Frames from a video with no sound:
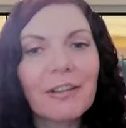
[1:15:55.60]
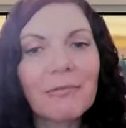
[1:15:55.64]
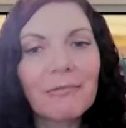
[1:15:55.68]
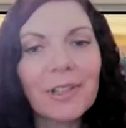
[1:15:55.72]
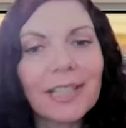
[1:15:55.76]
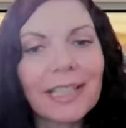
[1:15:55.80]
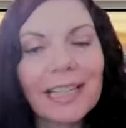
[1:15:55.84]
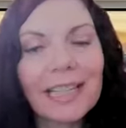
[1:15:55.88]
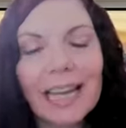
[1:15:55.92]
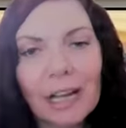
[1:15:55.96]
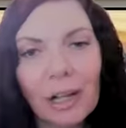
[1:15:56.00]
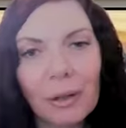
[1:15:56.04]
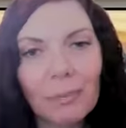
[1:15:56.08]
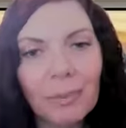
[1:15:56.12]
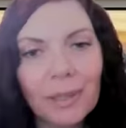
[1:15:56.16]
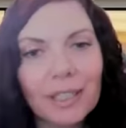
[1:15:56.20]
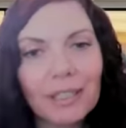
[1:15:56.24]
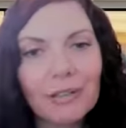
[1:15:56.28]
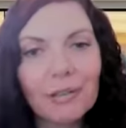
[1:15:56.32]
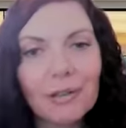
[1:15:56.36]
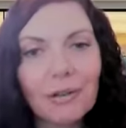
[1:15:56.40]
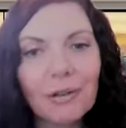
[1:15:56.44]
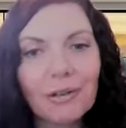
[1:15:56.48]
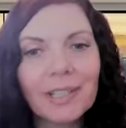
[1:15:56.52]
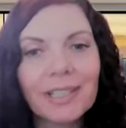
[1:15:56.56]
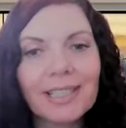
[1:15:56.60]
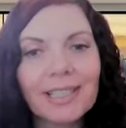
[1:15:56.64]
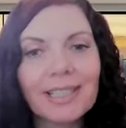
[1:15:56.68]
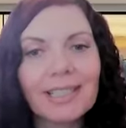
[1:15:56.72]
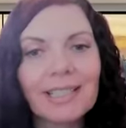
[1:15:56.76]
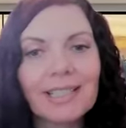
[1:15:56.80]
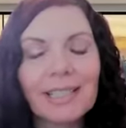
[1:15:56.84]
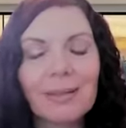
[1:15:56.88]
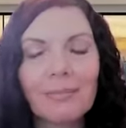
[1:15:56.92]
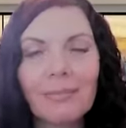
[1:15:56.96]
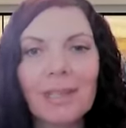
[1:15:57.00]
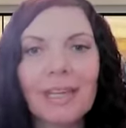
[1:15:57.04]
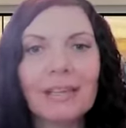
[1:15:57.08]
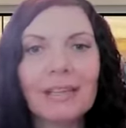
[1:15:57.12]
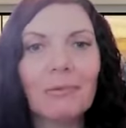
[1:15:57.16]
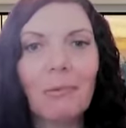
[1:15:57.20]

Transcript: not really helping you go to sleep,